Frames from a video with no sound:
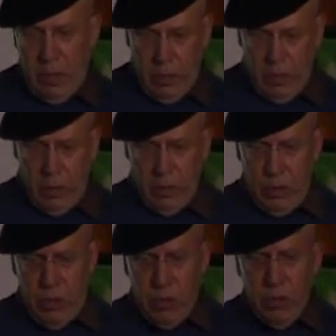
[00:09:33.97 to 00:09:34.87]
So the
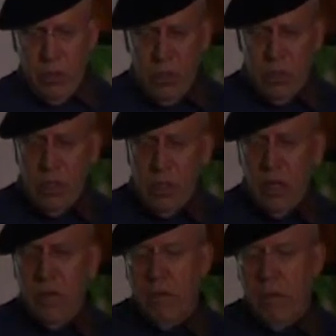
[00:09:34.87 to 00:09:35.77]
solution is to
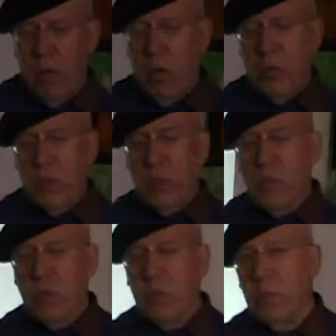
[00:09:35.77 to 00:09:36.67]
have
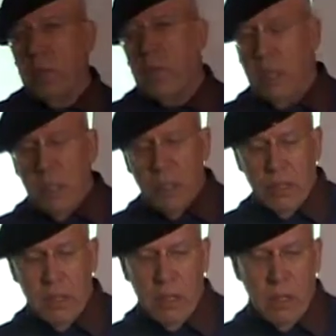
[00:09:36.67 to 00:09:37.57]
oppositional
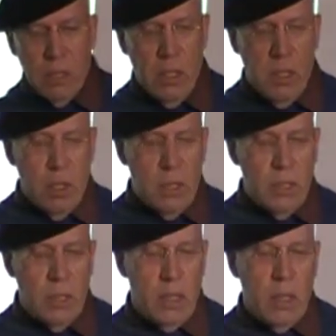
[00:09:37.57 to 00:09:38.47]
committees, uh, and,
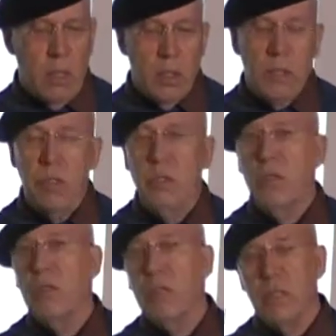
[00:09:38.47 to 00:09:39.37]
this, and, and the
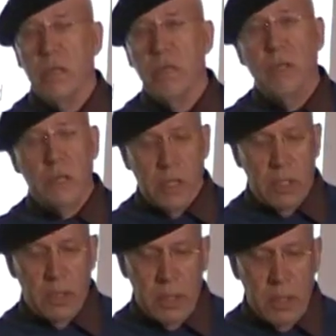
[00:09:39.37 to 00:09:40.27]
solution is to fund
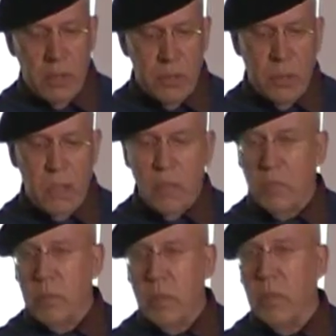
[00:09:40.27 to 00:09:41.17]
independent
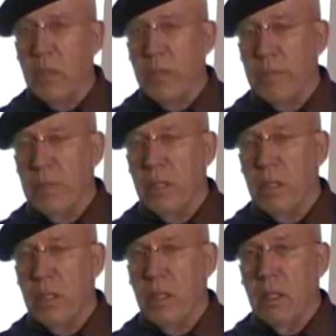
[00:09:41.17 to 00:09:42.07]
scientists, people like me,
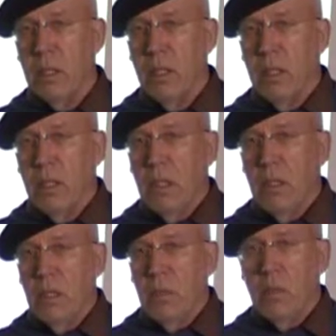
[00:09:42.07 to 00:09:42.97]

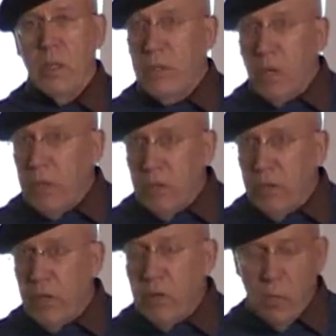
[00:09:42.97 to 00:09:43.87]
because nobody
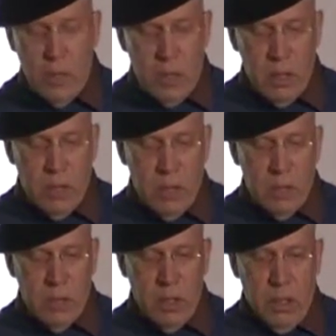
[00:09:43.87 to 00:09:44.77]
funds me, I can tell
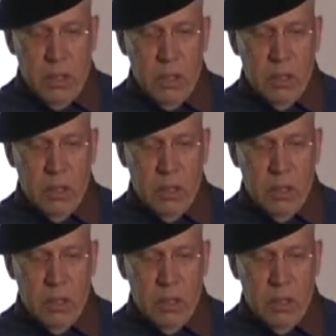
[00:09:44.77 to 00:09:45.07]
you that.